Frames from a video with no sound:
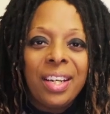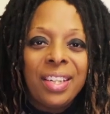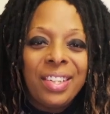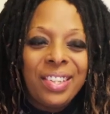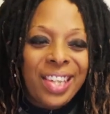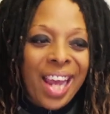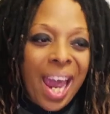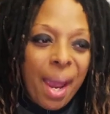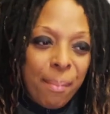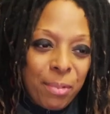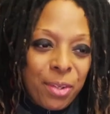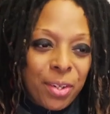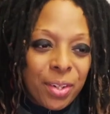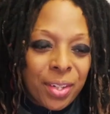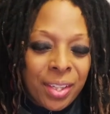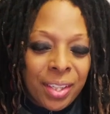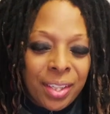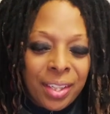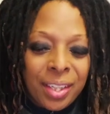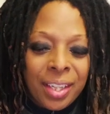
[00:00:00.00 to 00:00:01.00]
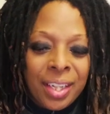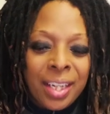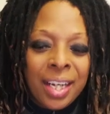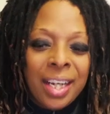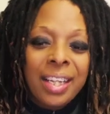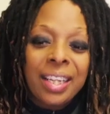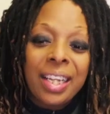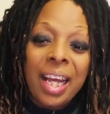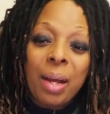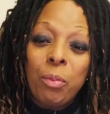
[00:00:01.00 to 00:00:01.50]
adapter
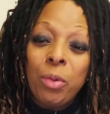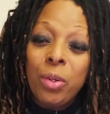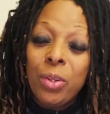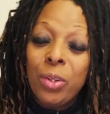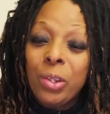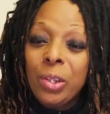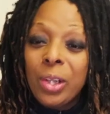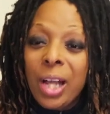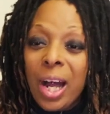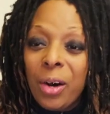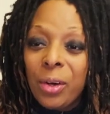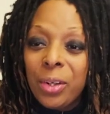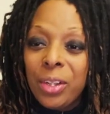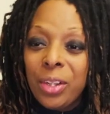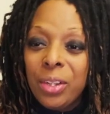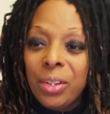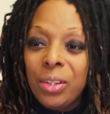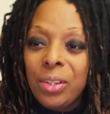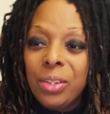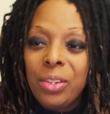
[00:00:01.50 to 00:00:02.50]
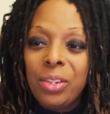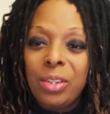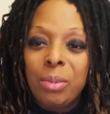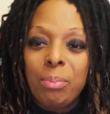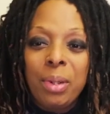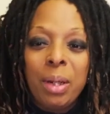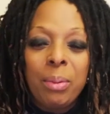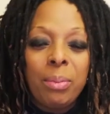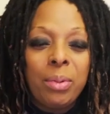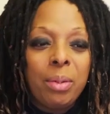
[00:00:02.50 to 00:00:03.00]
that will allow you to
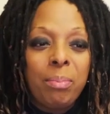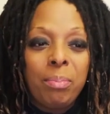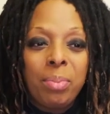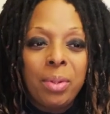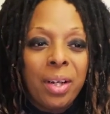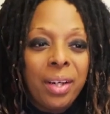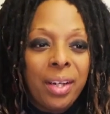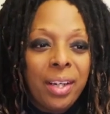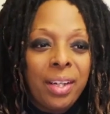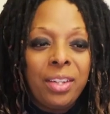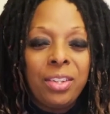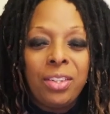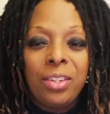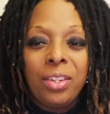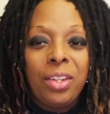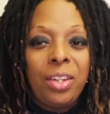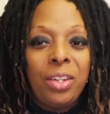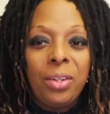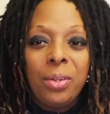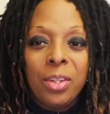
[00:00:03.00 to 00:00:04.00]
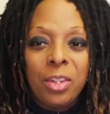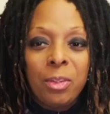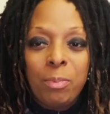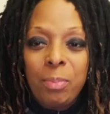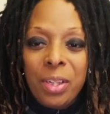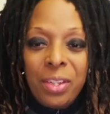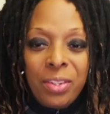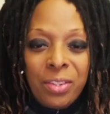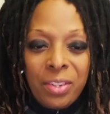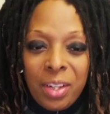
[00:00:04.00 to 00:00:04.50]
be able to plug it into the
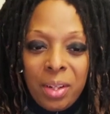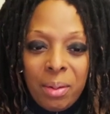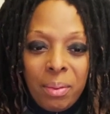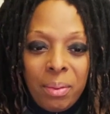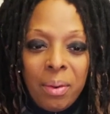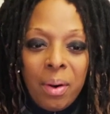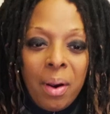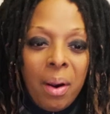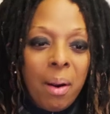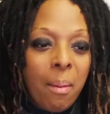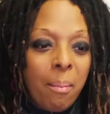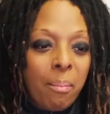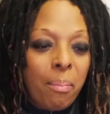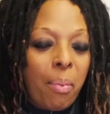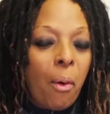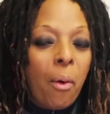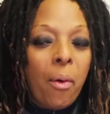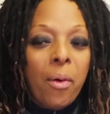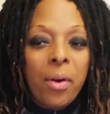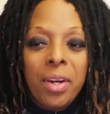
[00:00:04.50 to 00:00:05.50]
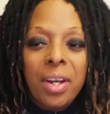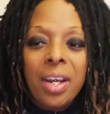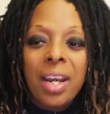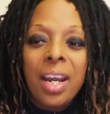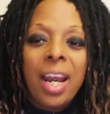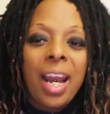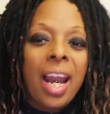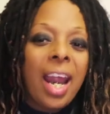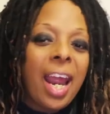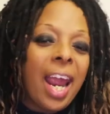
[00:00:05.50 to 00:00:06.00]
USB-C port
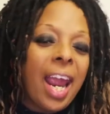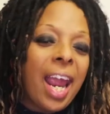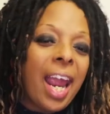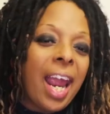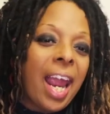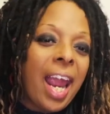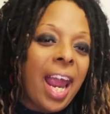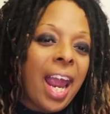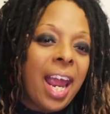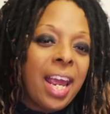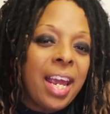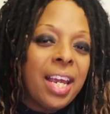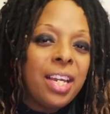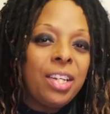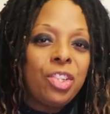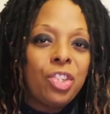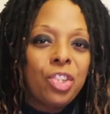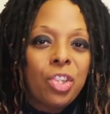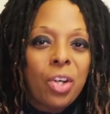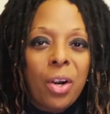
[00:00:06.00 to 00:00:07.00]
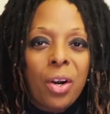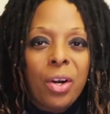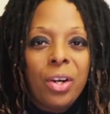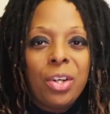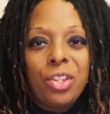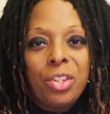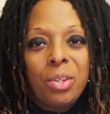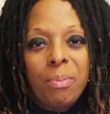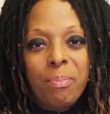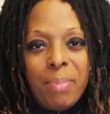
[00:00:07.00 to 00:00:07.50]
and
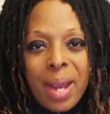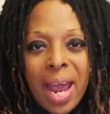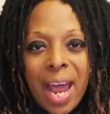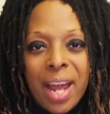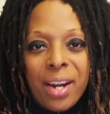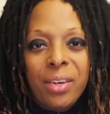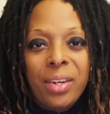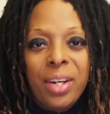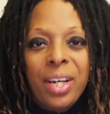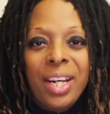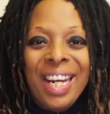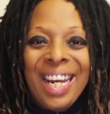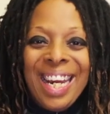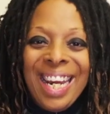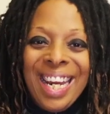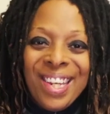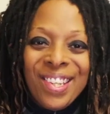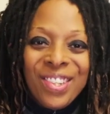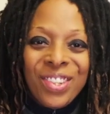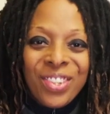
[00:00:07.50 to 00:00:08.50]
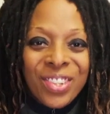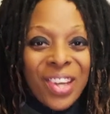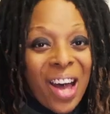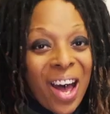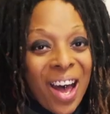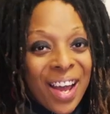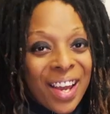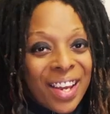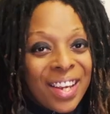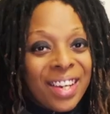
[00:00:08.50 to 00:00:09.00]
charge your battery
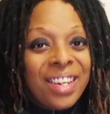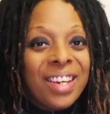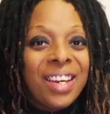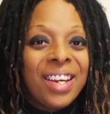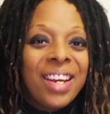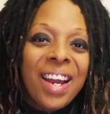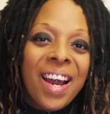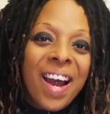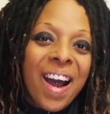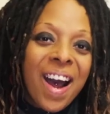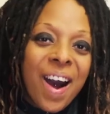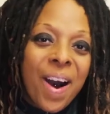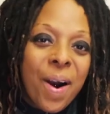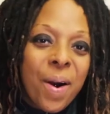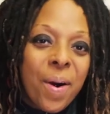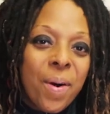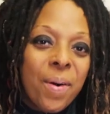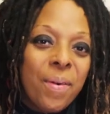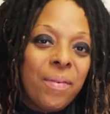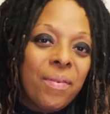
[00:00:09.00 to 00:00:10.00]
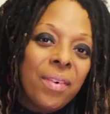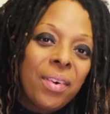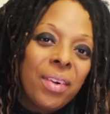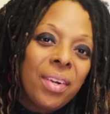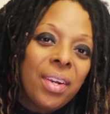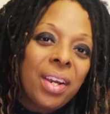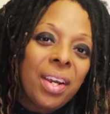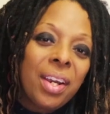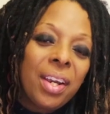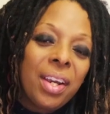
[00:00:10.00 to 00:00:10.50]
inside of
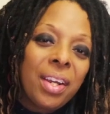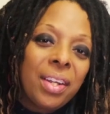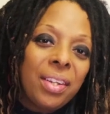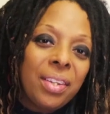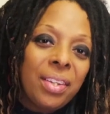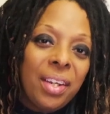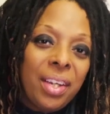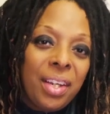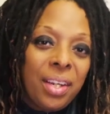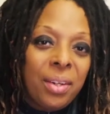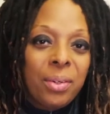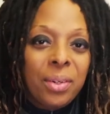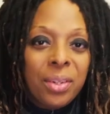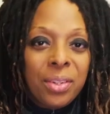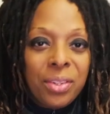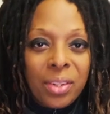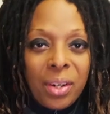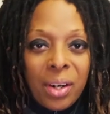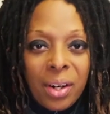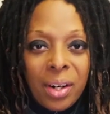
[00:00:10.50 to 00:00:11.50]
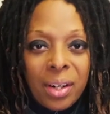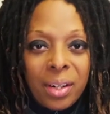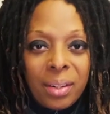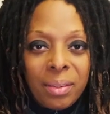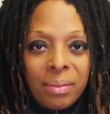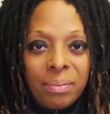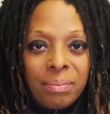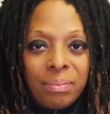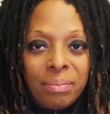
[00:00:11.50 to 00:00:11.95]
the EOS R.